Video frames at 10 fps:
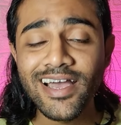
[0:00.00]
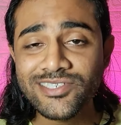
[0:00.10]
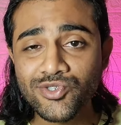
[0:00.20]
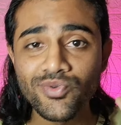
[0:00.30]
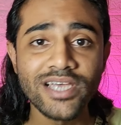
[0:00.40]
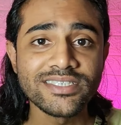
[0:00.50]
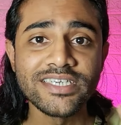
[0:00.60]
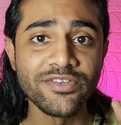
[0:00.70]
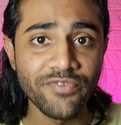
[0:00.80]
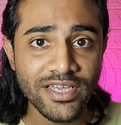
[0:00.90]
as soon as
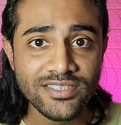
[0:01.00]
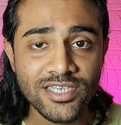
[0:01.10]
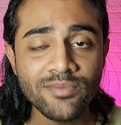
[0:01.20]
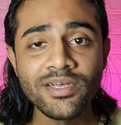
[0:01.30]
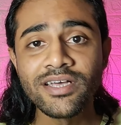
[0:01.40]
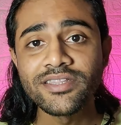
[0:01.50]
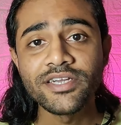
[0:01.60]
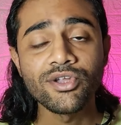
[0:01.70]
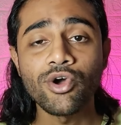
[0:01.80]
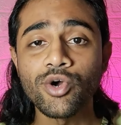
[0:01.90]
Teen wakes up,
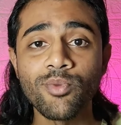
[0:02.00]
they talk